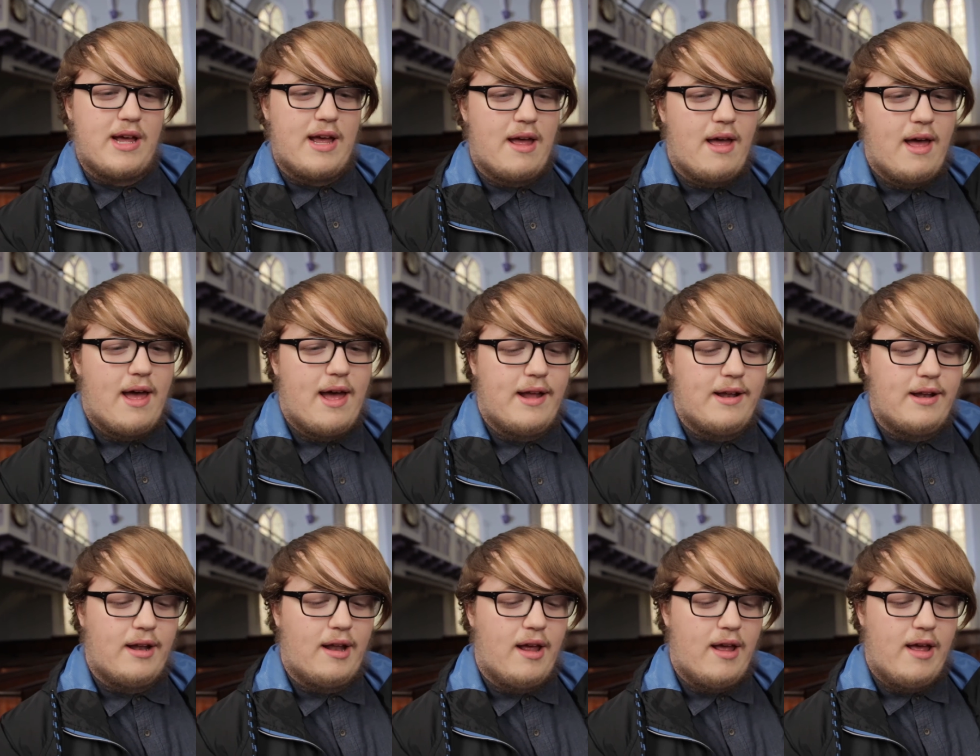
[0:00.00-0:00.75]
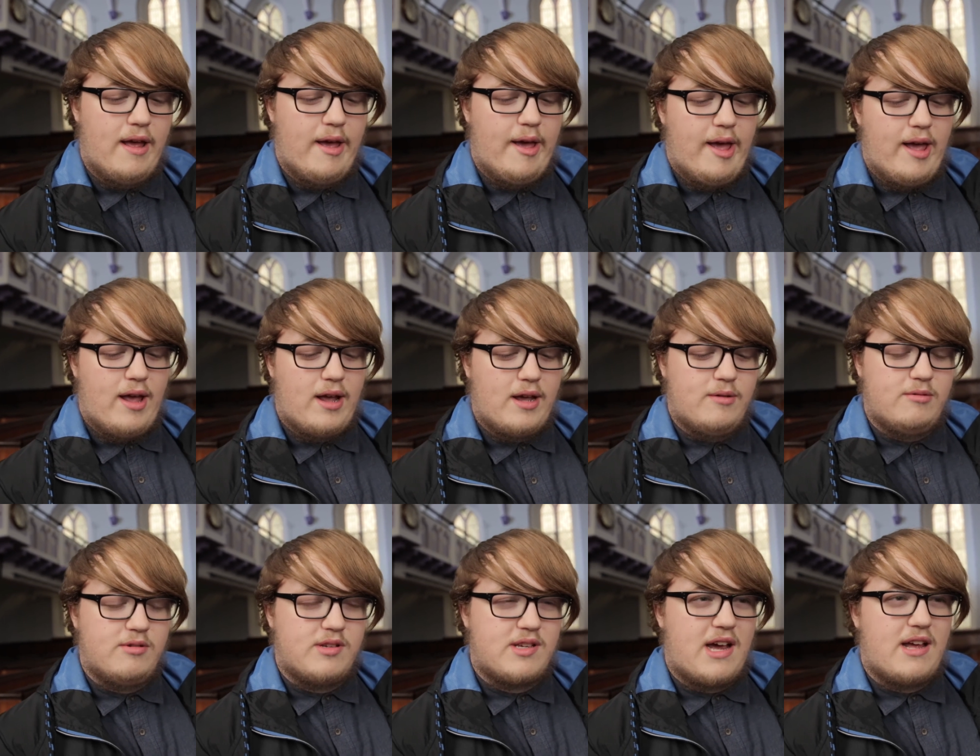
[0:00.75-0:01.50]
And it
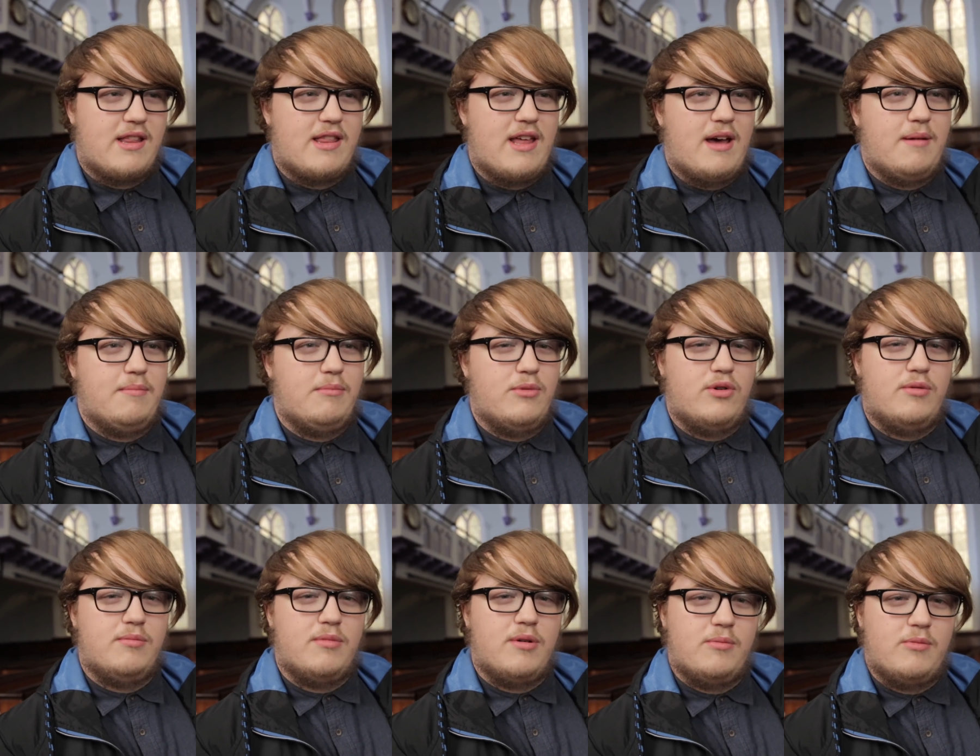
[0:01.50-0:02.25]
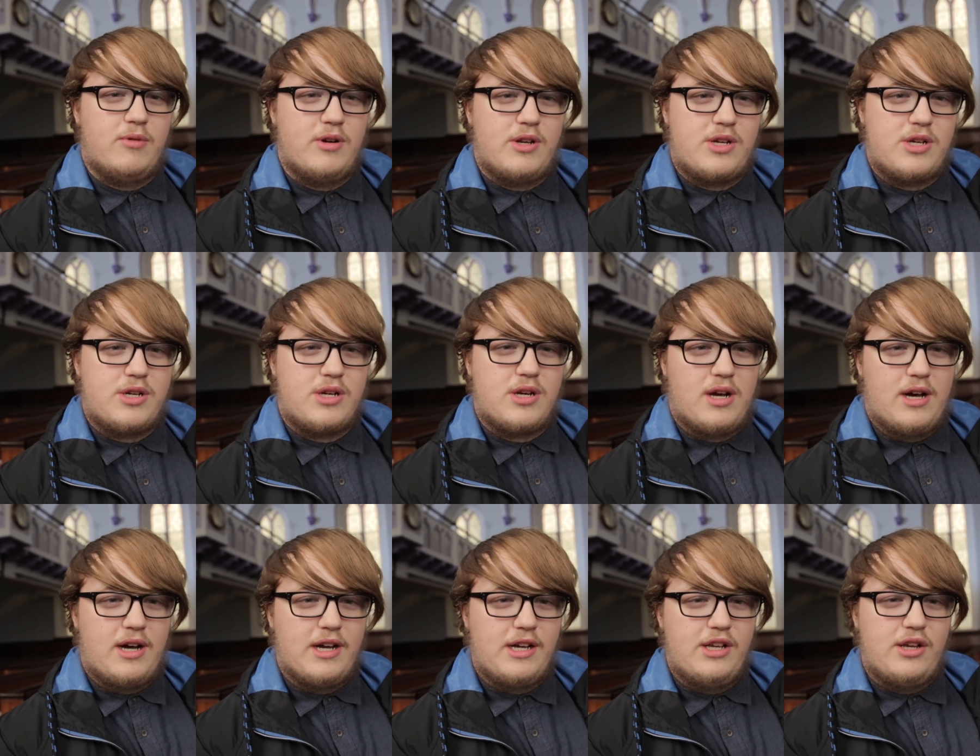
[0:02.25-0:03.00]
was at that moment which
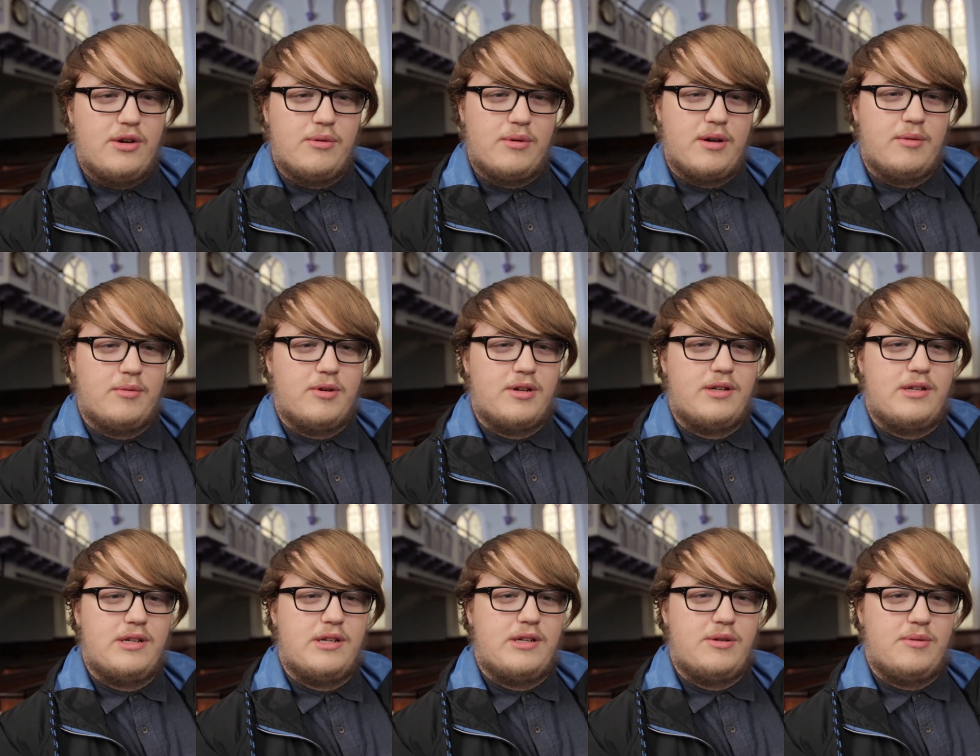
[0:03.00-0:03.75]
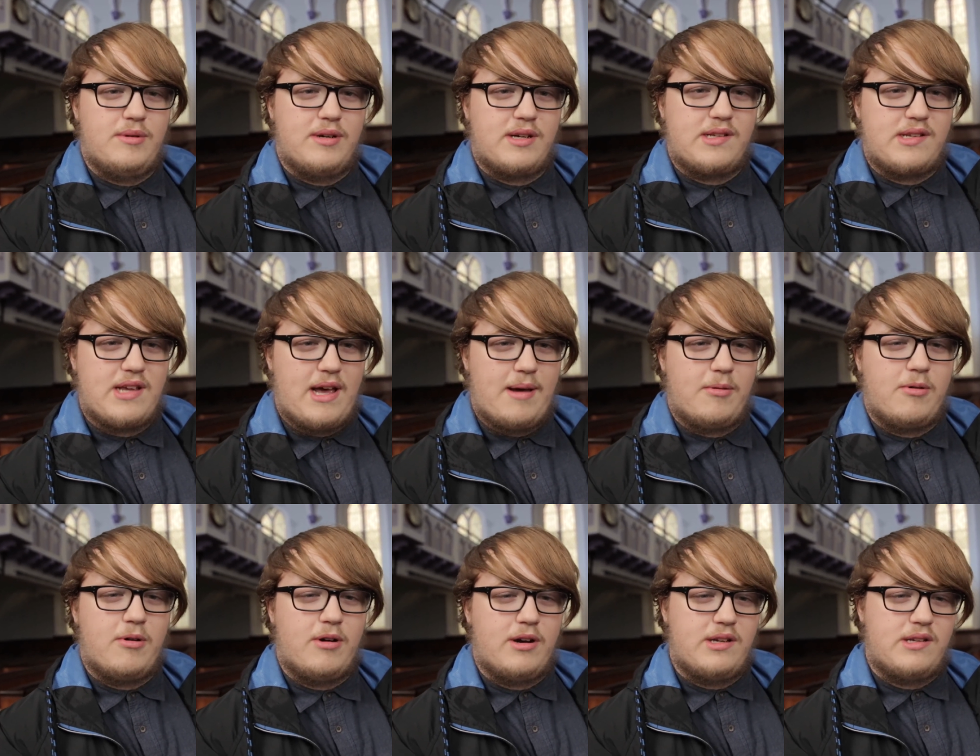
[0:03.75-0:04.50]
I knew I wanted to accept
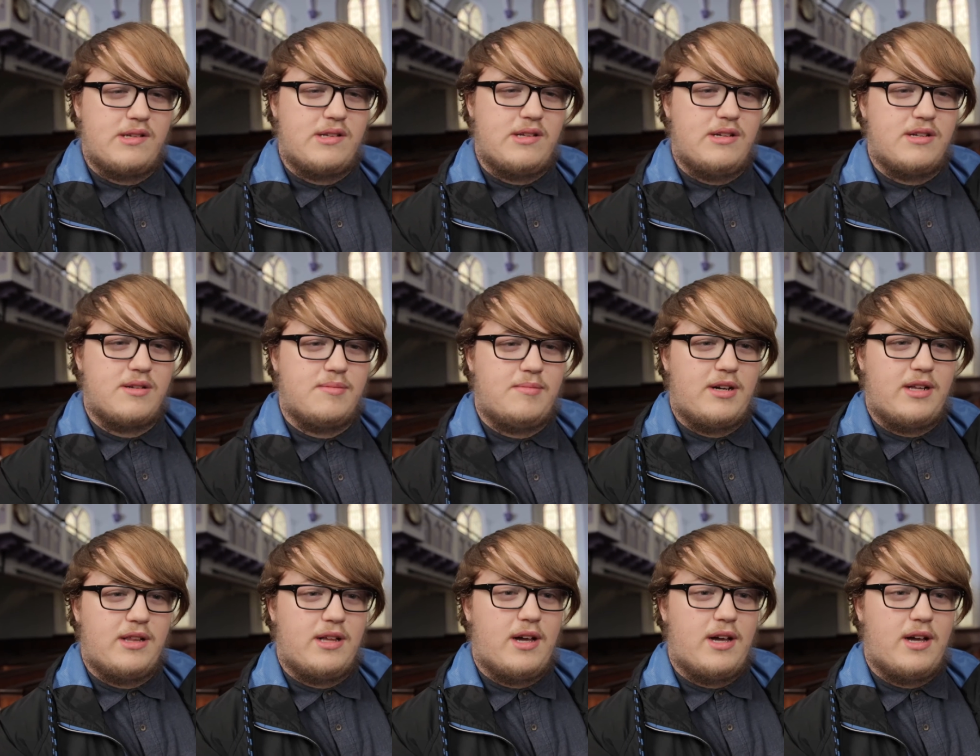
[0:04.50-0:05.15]
Christ into my